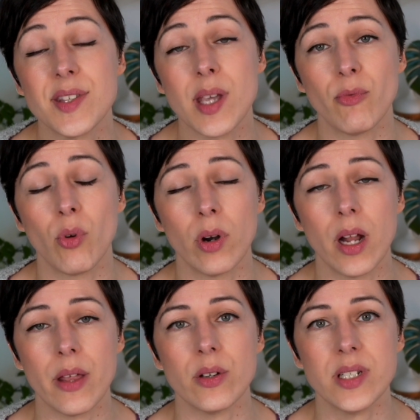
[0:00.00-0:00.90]
up for
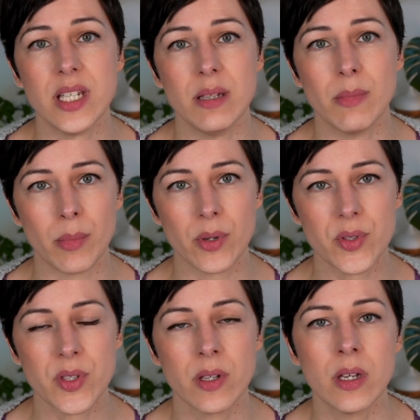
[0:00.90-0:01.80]
other team
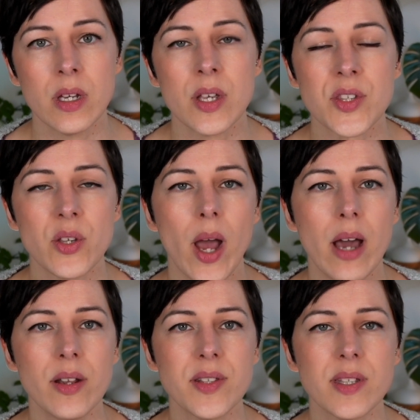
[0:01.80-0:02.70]
members. So,
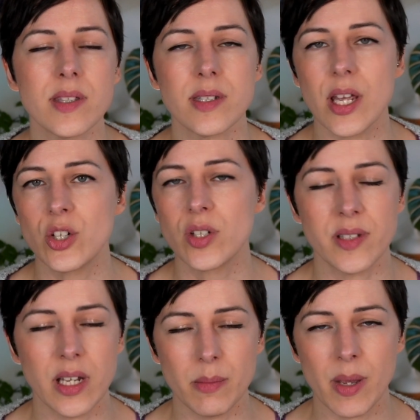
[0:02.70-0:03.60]
how does this tensions
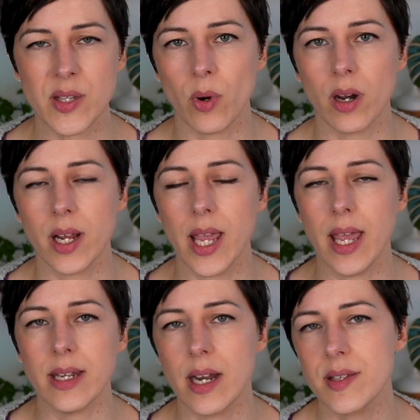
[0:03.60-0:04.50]
database work
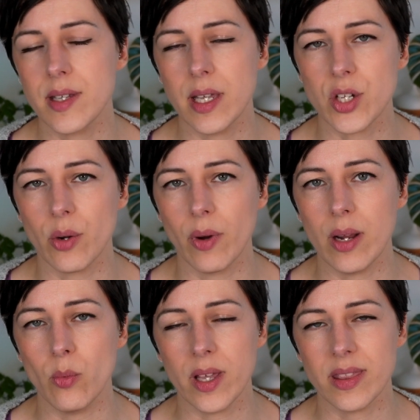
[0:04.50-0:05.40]
and how does it
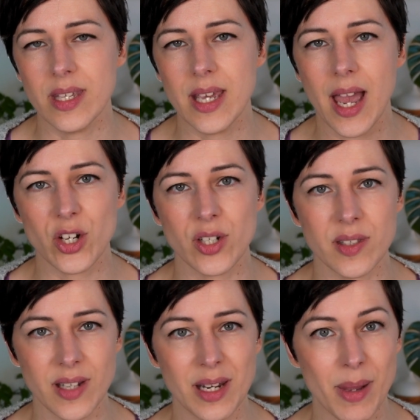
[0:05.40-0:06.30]
integrate with the actions
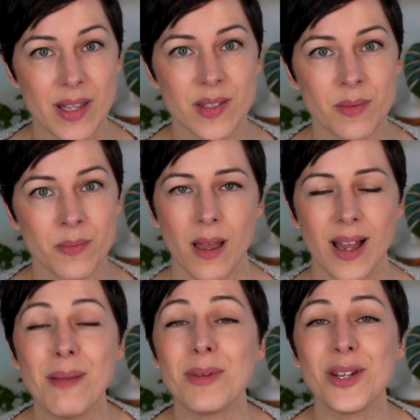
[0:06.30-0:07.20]
database?
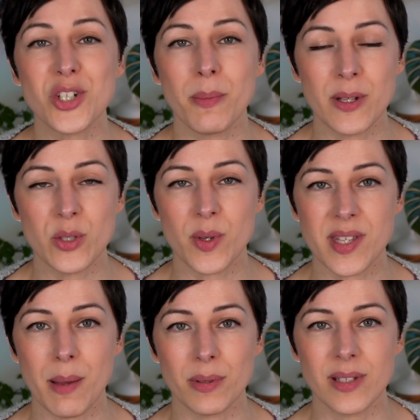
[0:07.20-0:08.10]
I'm going to jump into a
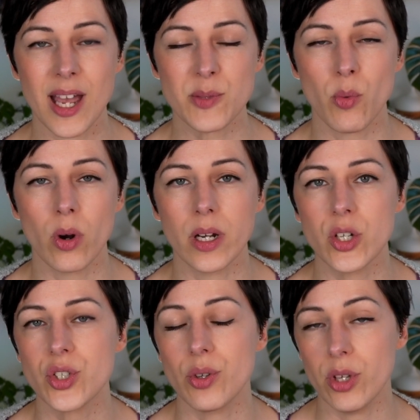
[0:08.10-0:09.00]
sample dashboard and
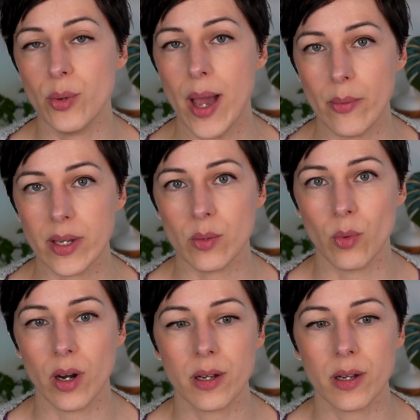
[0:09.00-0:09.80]
show you how it can work.